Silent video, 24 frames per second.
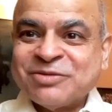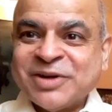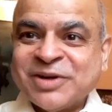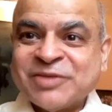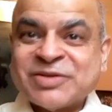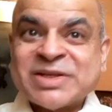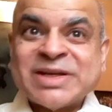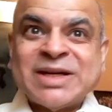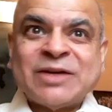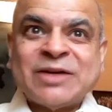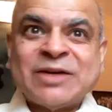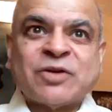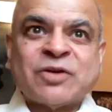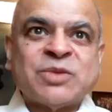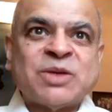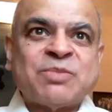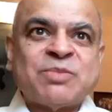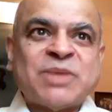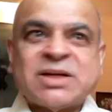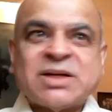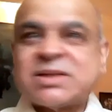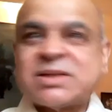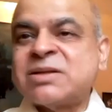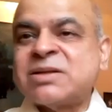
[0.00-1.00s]
We have seen from
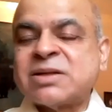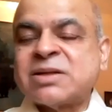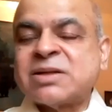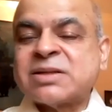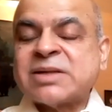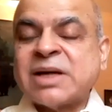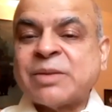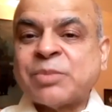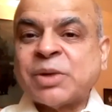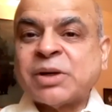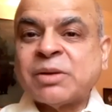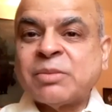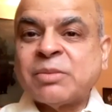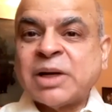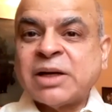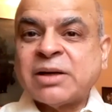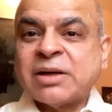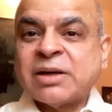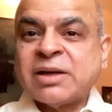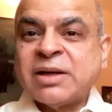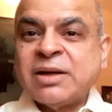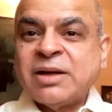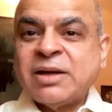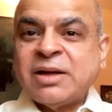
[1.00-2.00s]
the past it has happened,
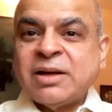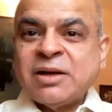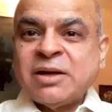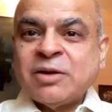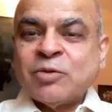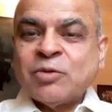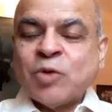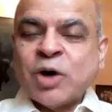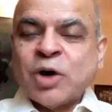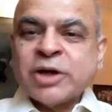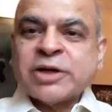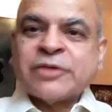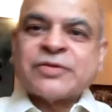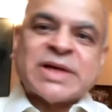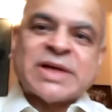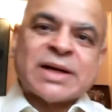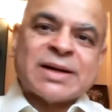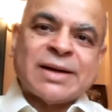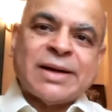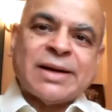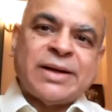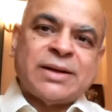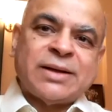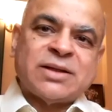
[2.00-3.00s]
but what if
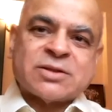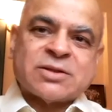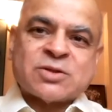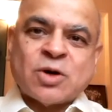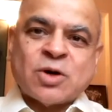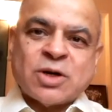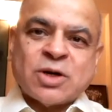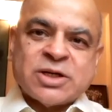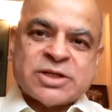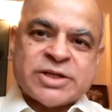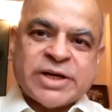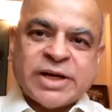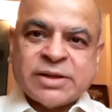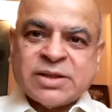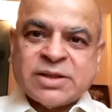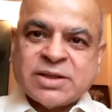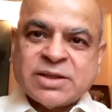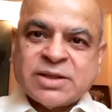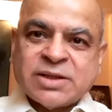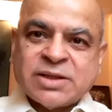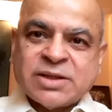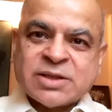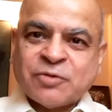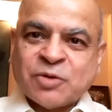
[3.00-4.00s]
suddenly this all
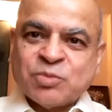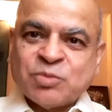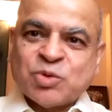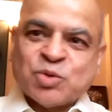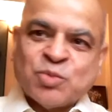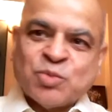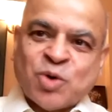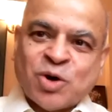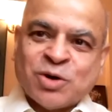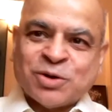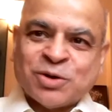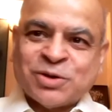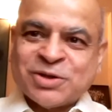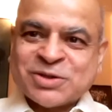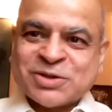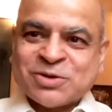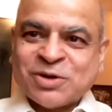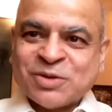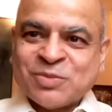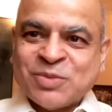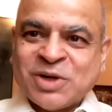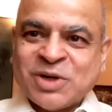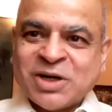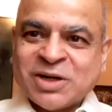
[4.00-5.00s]
changes and from tomorrow the
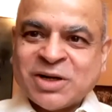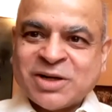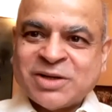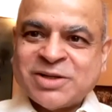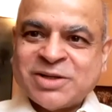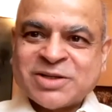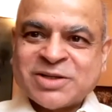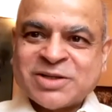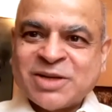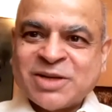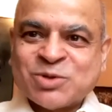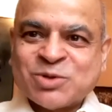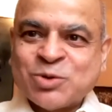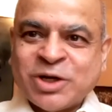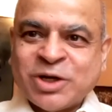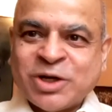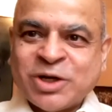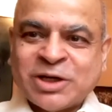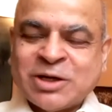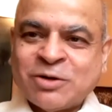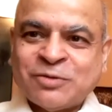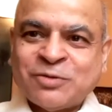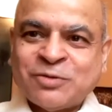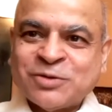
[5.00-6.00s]
stock market just keeps
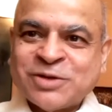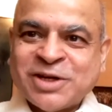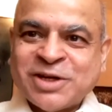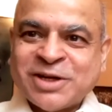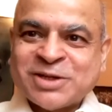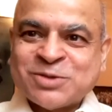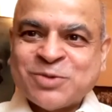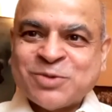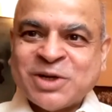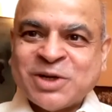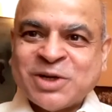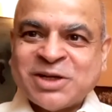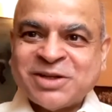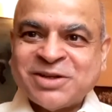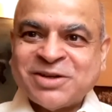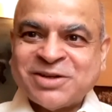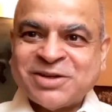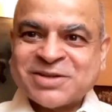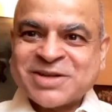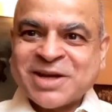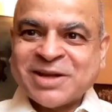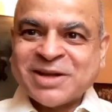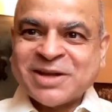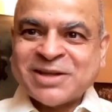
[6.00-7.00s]
going down for the next 20
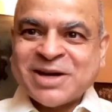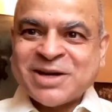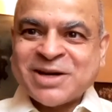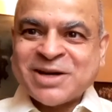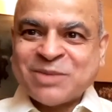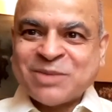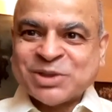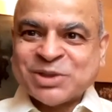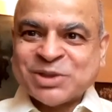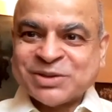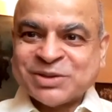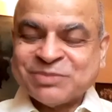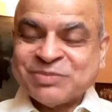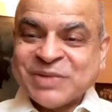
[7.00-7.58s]
years? Can that happen?